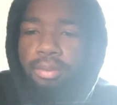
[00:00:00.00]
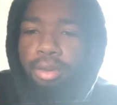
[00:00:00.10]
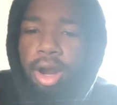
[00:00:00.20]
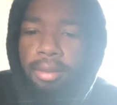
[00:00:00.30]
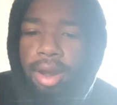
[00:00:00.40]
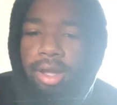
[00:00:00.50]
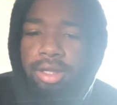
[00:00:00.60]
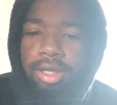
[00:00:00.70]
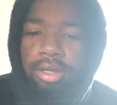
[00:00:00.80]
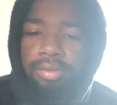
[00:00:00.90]

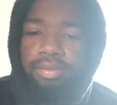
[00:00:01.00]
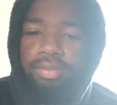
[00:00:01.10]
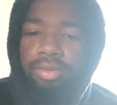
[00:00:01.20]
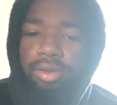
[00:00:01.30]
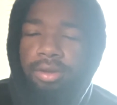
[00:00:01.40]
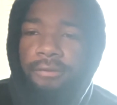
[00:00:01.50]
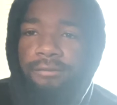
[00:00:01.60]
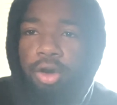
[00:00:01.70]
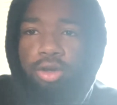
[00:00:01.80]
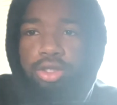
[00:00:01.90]
primarily
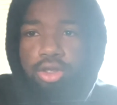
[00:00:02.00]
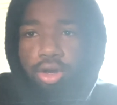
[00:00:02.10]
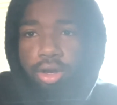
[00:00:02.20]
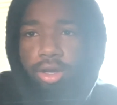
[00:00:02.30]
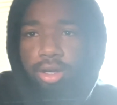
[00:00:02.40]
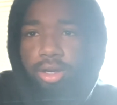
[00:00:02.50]
focus on